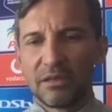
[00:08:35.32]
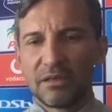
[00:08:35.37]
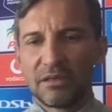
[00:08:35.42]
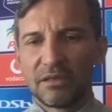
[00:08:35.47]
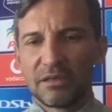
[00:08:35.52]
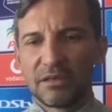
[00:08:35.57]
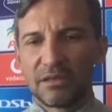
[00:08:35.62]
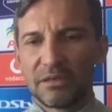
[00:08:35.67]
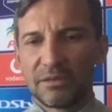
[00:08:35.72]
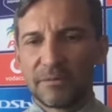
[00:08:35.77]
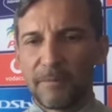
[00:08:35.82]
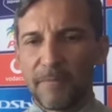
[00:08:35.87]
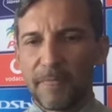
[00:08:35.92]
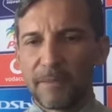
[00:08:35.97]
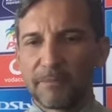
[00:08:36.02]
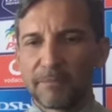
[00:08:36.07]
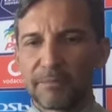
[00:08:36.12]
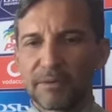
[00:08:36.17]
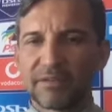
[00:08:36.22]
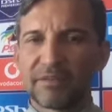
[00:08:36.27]
um,
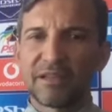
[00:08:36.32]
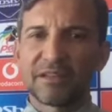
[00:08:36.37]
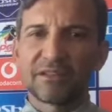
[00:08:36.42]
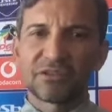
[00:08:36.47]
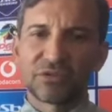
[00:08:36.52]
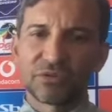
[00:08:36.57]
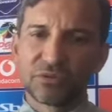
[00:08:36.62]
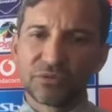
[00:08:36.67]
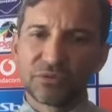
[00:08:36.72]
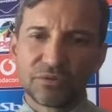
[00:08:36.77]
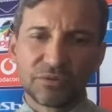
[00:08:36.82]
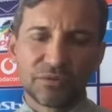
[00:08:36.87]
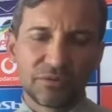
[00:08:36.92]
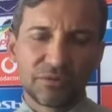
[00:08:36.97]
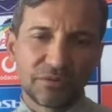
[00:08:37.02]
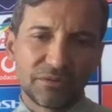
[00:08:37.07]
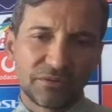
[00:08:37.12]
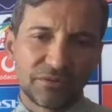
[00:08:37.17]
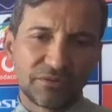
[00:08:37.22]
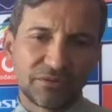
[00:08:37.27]
but not
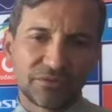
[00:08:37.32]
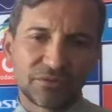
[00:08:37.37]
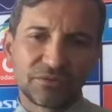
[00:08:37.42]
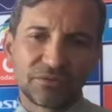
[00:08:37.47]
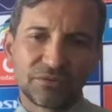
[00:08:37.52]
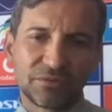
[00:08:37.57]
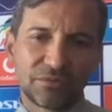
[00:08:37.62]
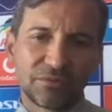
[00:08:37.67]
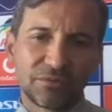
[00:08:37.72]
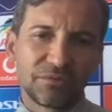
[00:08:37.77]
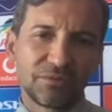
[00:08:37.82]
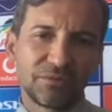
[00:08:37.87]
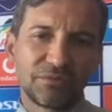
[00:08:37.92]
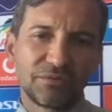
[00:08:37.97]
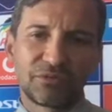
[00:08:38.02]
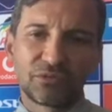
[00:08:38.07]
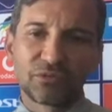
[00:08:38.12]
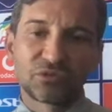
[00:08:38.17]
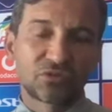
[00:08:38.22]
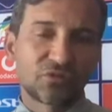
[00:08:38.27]
too too
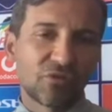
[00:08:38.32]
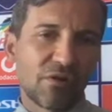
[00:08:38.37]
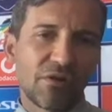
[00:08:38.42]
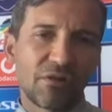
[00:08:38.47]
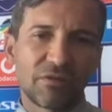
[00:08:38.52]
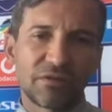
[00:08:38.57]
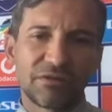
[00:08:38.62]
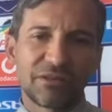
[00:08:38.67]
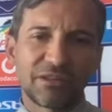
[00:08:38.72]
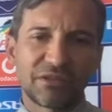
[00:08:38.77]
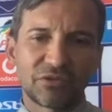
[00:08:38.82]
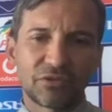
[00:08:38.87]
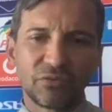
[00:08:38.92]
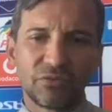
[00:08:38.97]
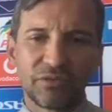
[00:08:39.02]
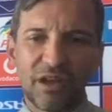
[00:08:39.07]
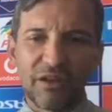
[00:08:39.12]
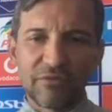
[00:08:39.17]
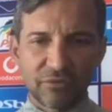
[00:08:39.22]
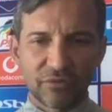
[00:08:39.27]
too strong, not too
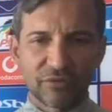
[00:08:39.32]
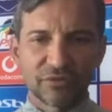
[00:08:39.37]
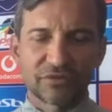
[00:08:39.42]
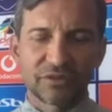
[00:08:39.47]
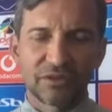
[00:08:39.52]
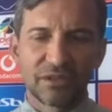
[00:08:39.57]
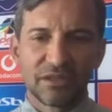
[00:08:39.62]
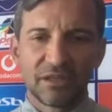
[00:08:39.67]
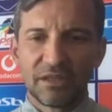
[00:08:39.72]
nervous,